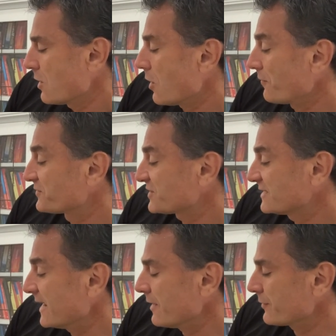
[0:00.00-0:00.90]
of
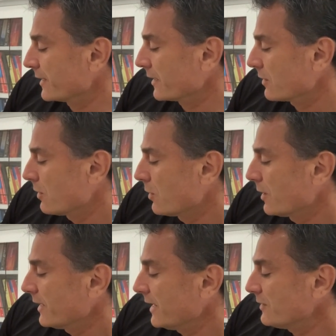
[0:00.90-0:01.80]
staring
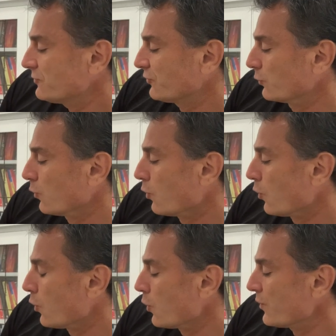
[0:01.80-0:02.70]
into
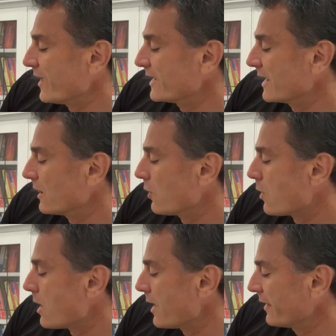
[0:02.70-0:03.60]
all their
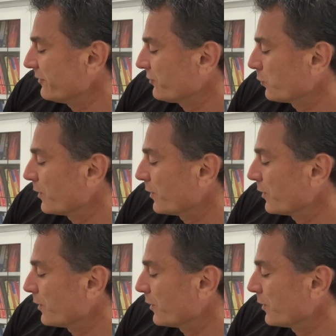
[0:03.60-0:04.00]
yellow eyes